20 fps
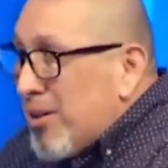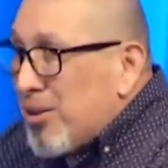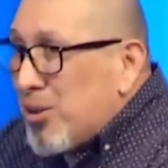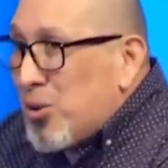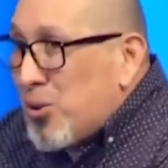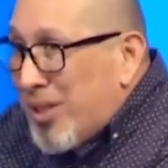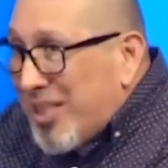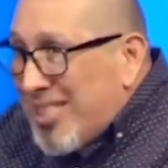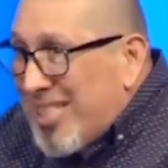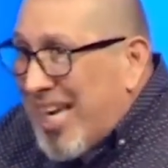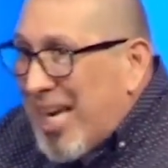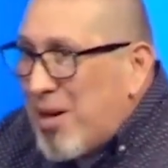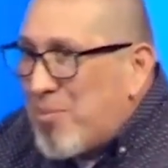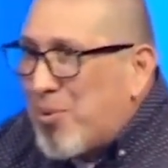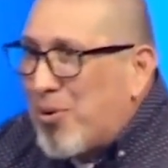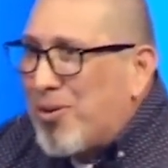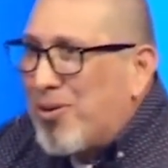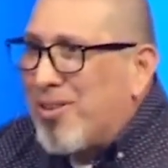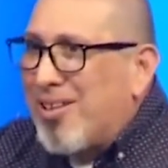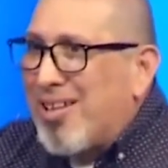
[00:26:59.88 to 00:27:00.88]
to the
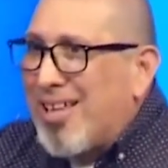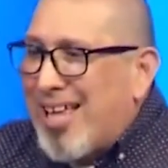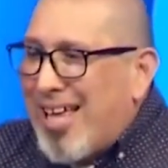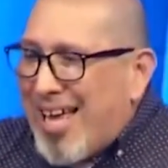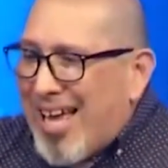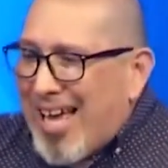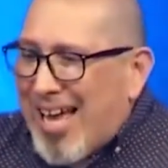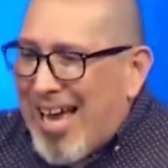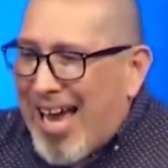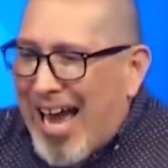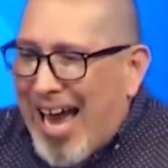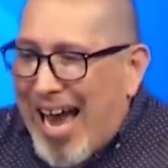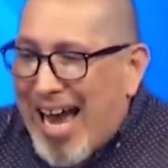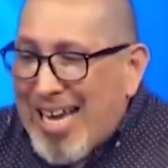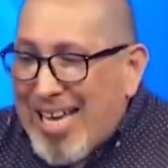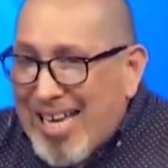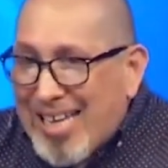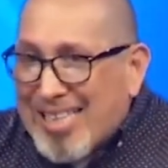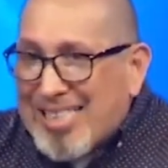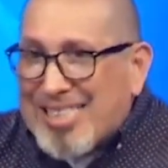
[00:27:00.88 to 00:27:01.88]
table, I
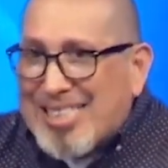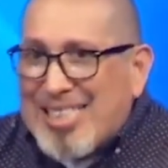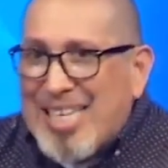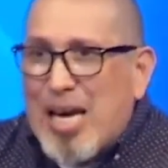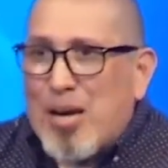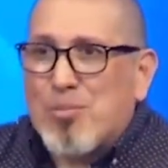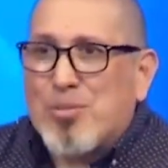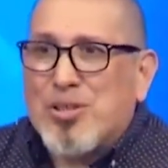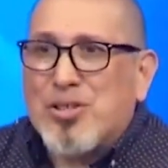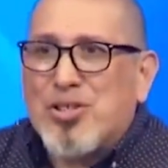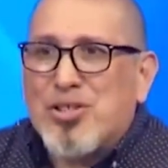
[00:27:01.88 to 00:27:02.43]
accept